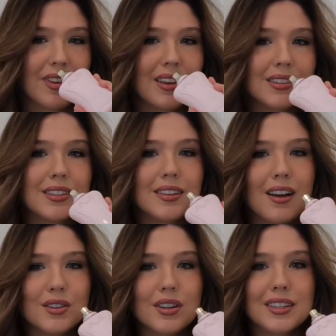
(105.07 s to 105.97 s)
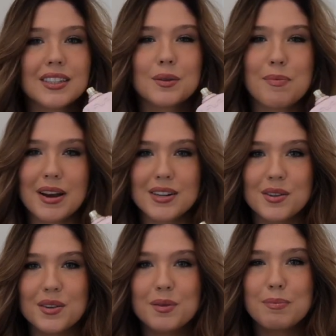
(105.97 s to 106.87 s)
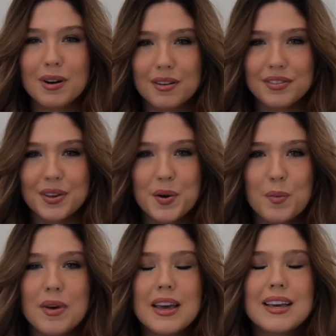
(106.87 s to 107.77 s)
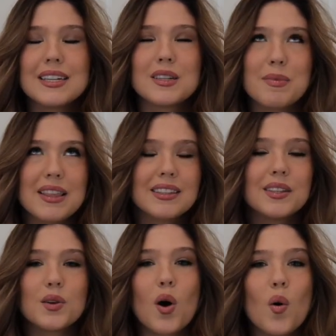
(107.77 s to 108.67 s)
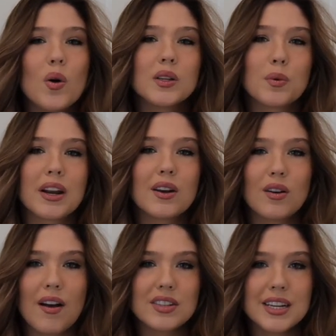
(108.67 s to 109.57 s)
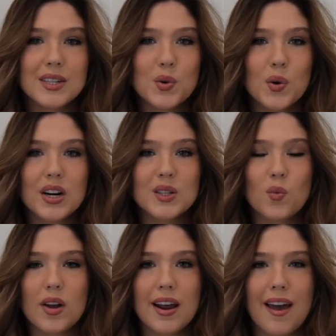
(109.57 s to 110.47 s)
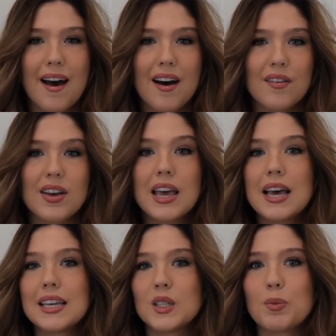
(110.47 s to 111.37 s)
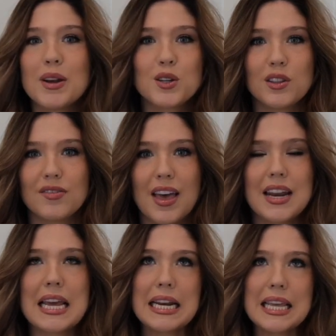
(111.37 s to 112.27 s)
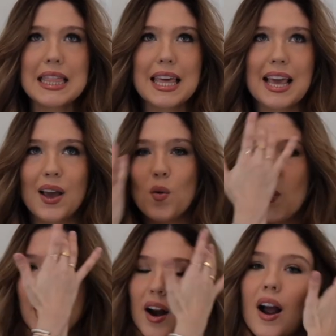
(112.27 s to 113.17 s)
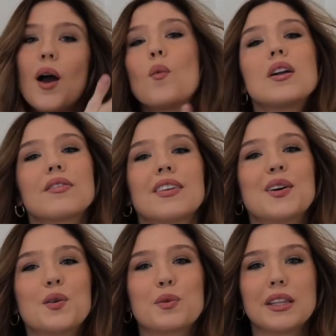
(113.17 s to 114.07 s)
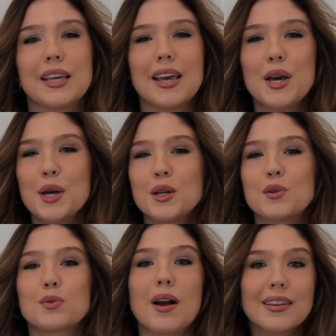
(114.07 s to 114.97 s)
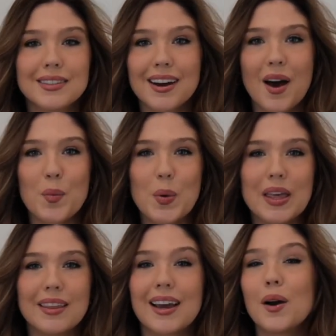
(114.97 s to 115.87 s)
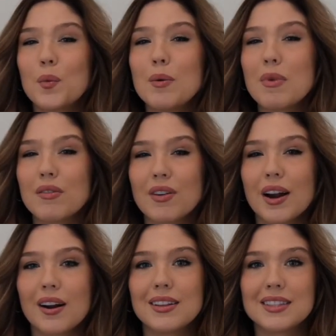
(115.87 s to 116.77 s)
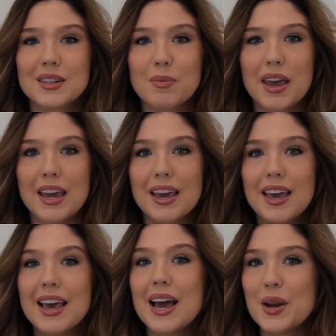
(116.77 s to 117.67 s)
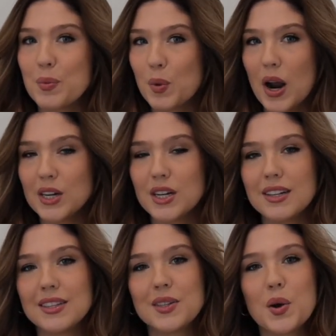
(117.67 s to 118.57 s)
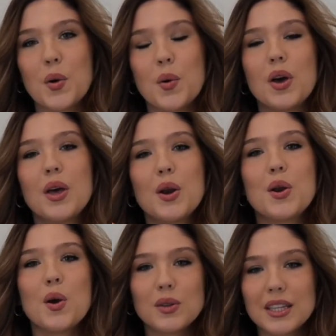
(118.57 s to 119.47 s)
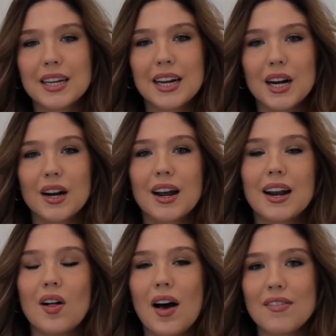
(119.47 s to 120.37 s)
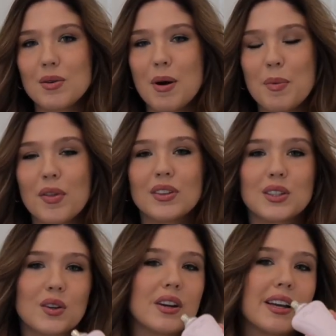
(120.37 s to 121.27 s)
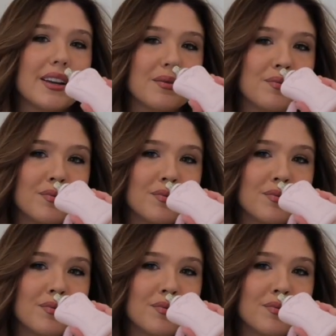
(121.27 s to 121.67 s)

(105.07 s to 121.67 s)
It's such a special perfume. To me, this is always what I gravitate towards when I have a special event. Anything where I want to feel really dressed up and like I want my fragrance to make an impression. So notes in here, and I'll have them up on the screen,